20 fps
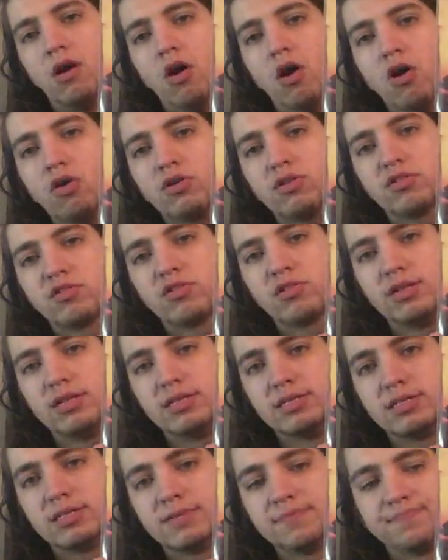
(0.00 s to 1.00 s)

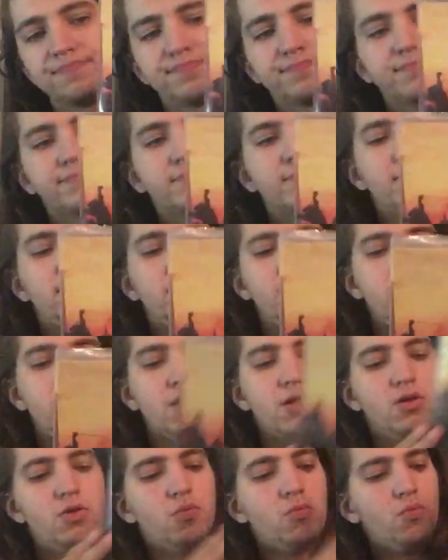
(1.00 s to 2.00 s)
Arghoslent
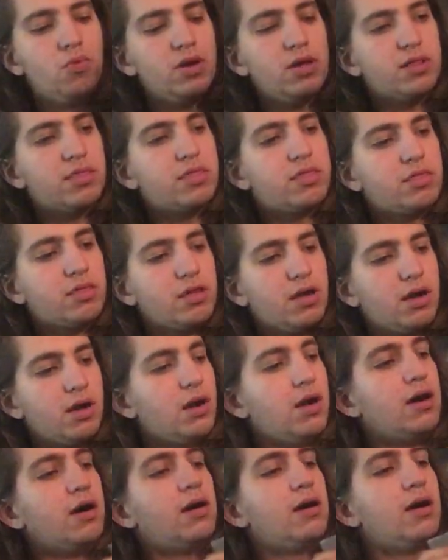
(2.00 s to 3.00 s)
with uh,
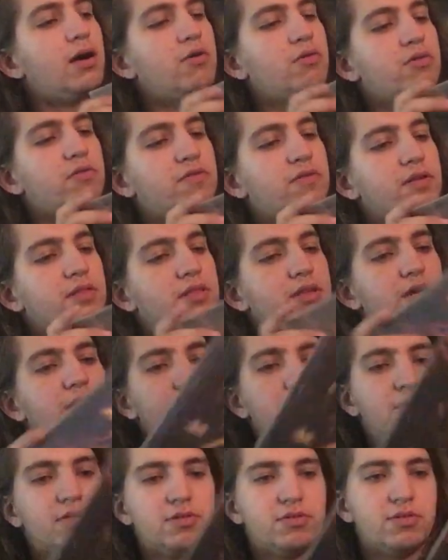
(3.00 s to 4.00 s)
I always forget the
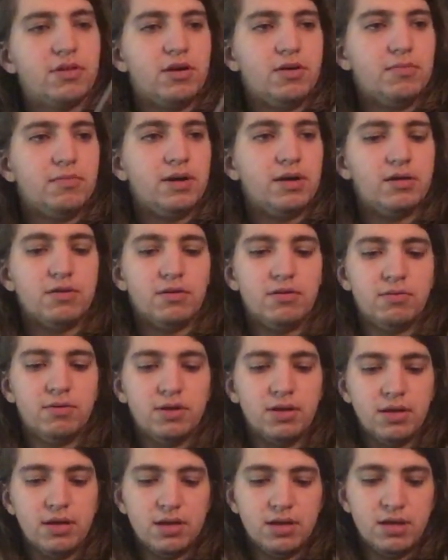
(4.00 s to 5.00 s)
name of this album. I know
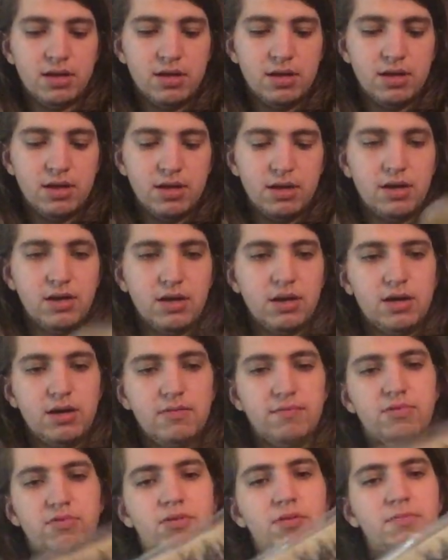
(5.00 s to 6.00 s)

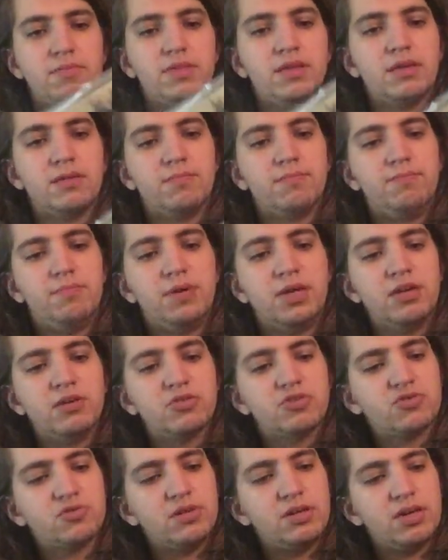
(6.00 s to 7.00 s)
uh, something
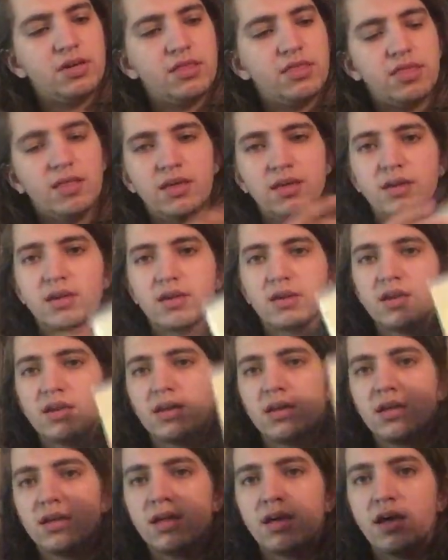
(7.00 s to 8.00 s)
bigotry. I think.
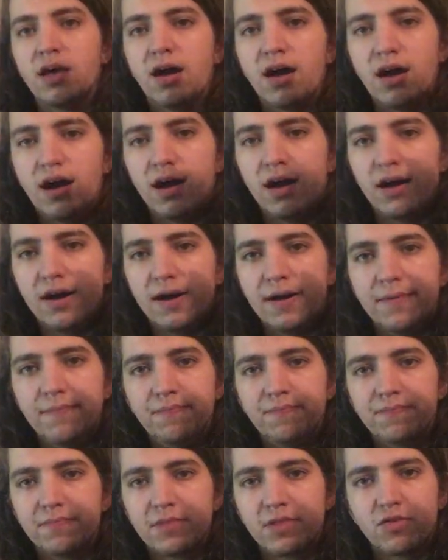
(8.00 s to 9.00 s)

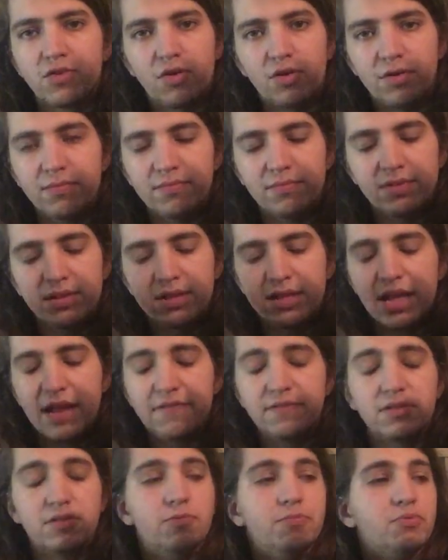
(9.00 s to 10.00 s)
Um, sorry, I
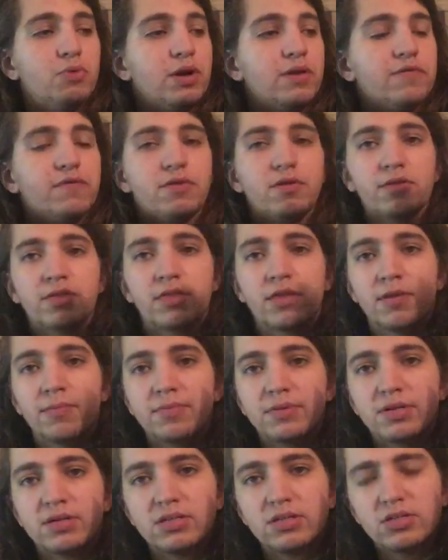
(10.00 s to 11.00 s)
had a little brain fart there,
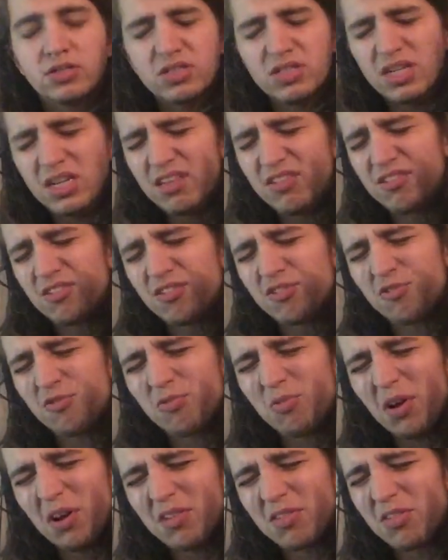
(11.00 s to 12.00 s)
but Jesus
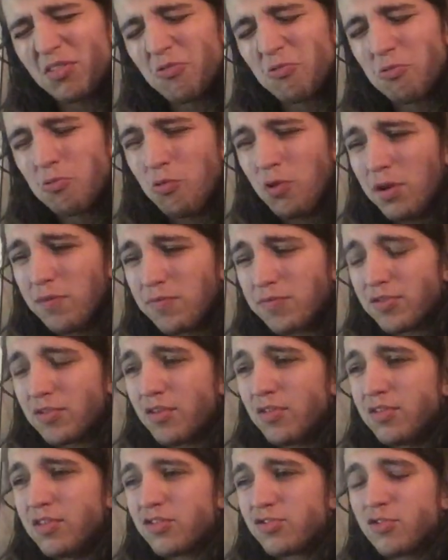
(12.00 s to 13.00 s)
Christ, the riffs
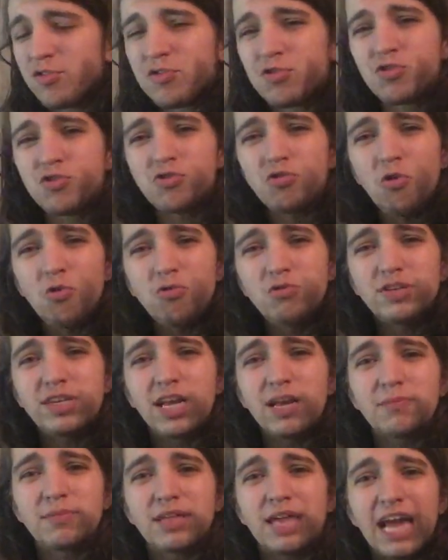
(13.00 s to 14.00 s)
on this are so
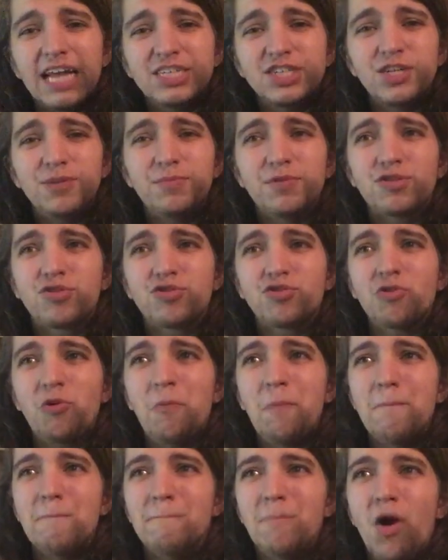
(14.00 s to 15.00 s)
damn catchy, but
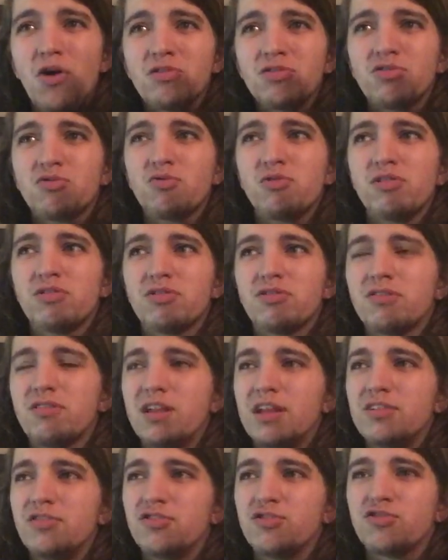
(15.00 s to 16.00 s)
so monstrous
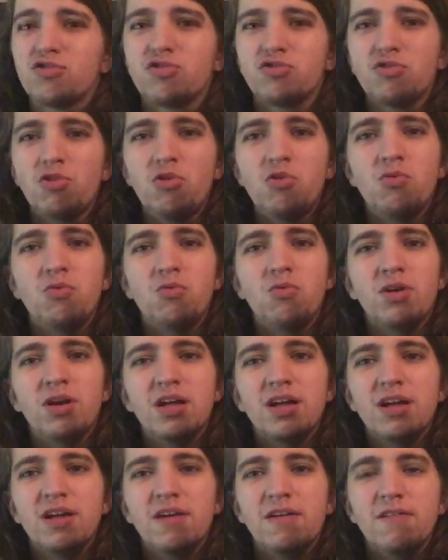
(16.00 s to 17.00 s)
and just so
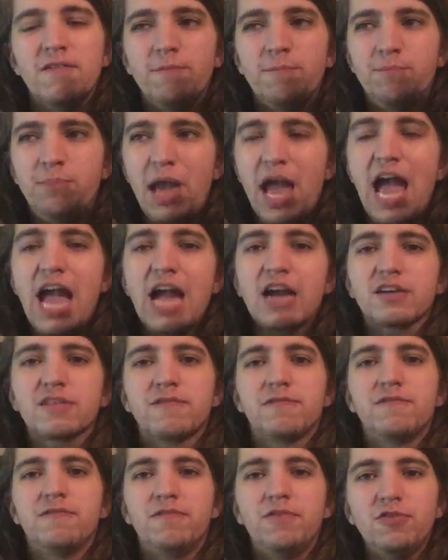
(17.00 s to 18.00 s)
packed
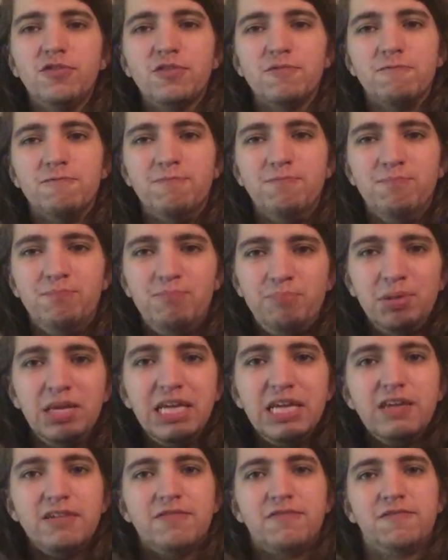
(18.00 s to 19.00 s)
full of
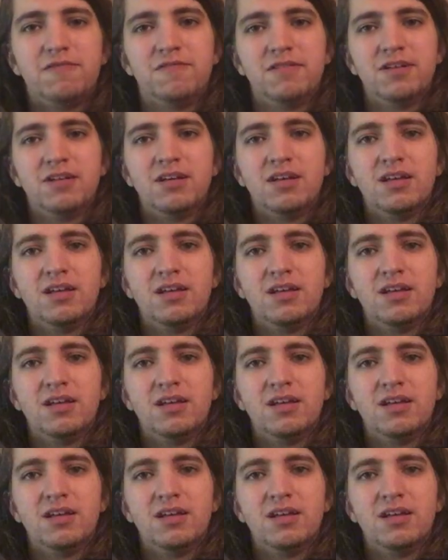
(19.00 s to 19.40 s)
beef.